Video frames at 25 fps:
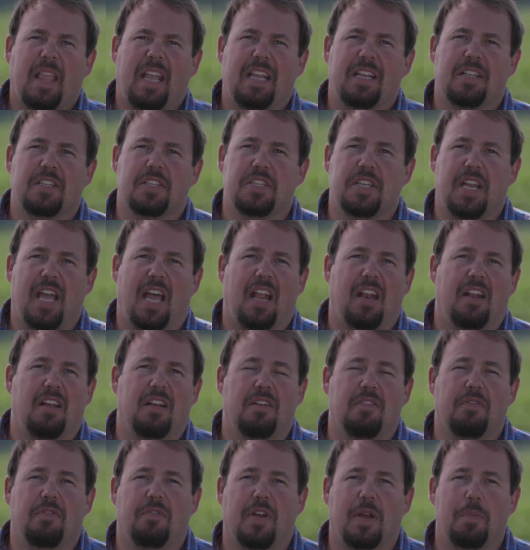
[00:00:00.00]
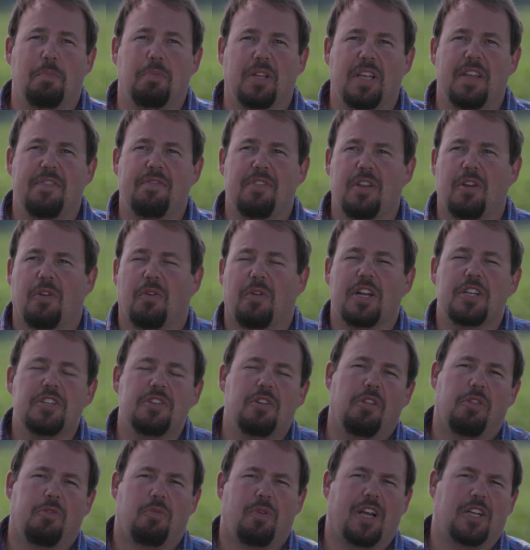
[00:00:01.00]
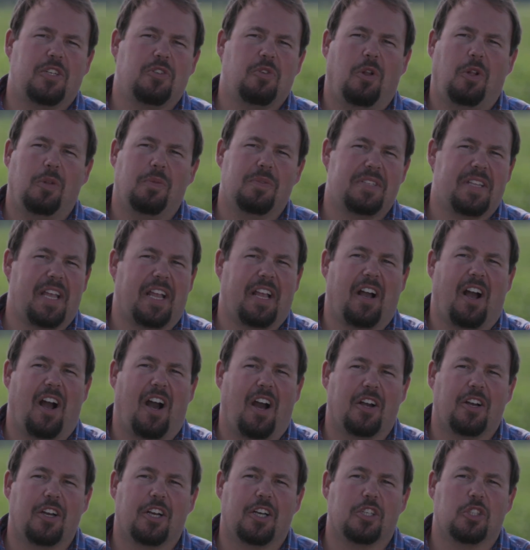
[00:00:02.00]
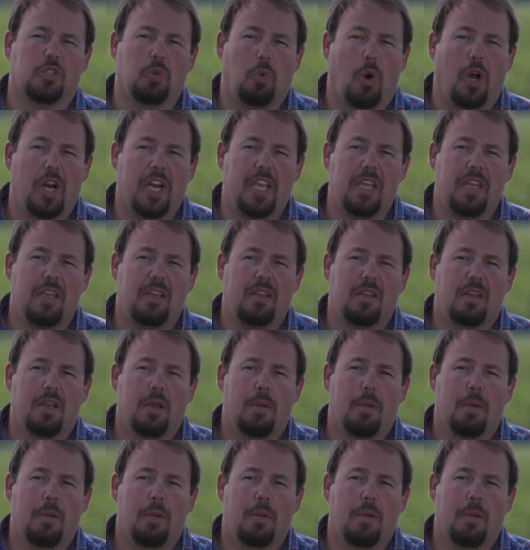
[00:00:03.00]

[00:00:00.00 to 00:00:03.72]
instead of, I believe the original threshold was like 120